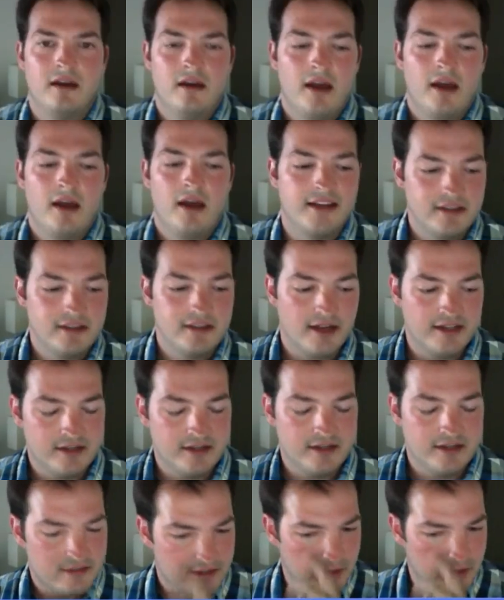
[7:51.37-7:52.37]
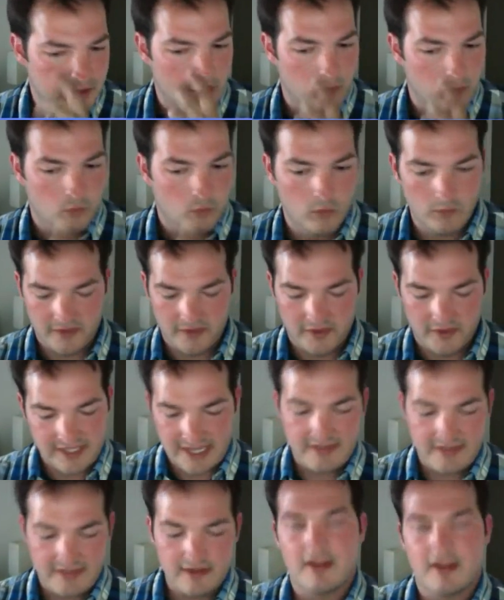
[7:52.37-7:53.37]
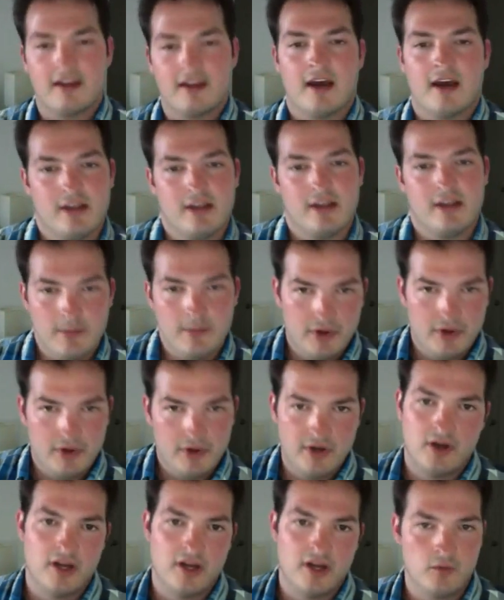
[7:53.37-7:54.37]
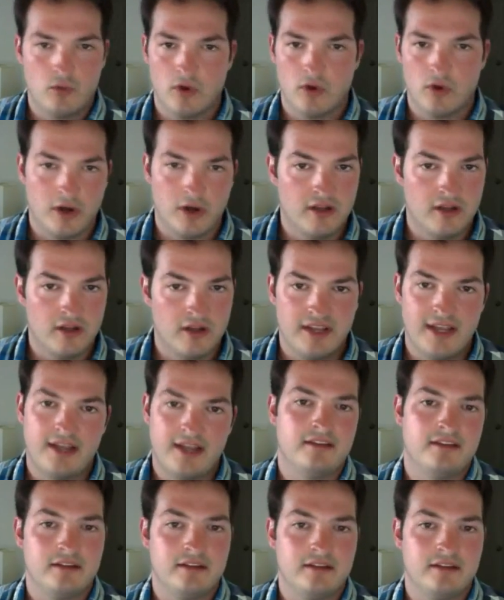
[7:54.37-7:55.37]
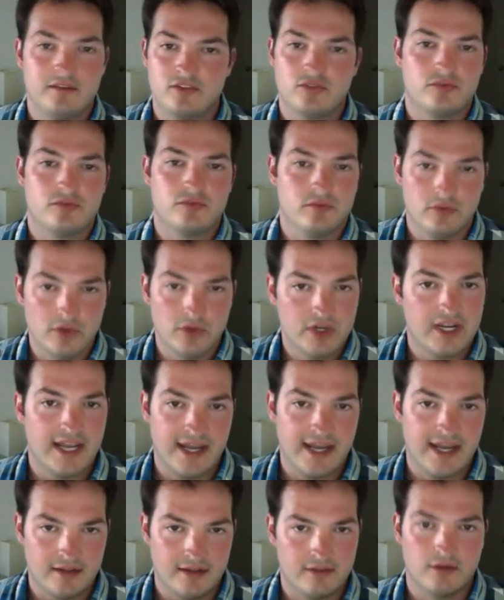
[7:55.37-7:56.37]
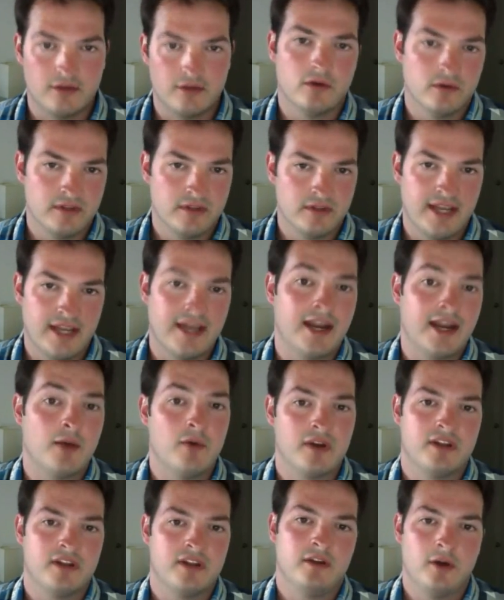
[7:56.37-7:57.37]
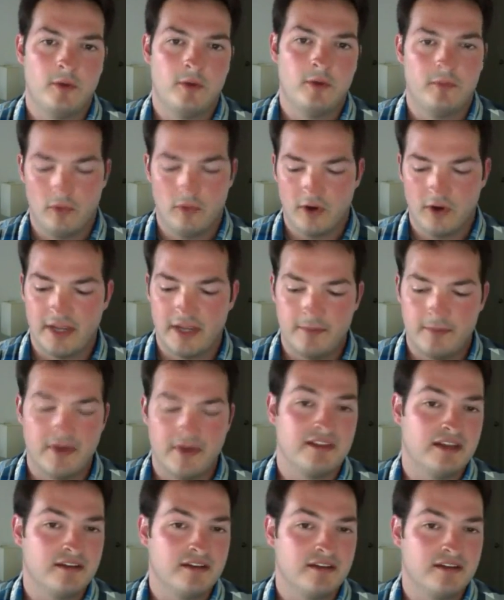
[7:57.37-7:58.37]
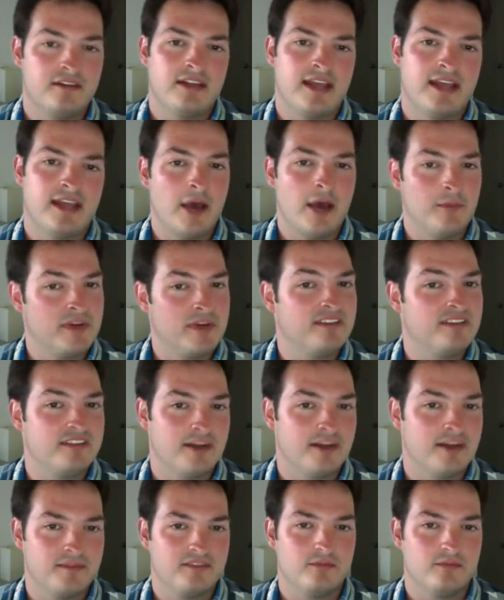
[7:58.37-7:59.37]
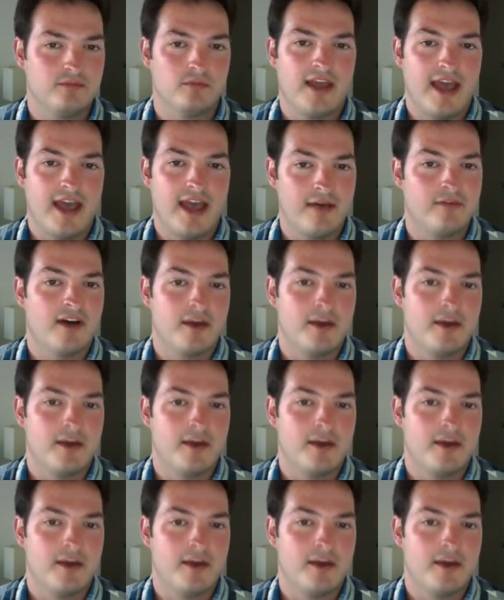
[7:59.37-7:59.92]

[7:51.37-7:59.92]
I did. I did a thing where the day that I got it, I put it on and wore it all day and didn't look at it the whole day. And I wanted to know, okay, by the end of the day, how many steps have I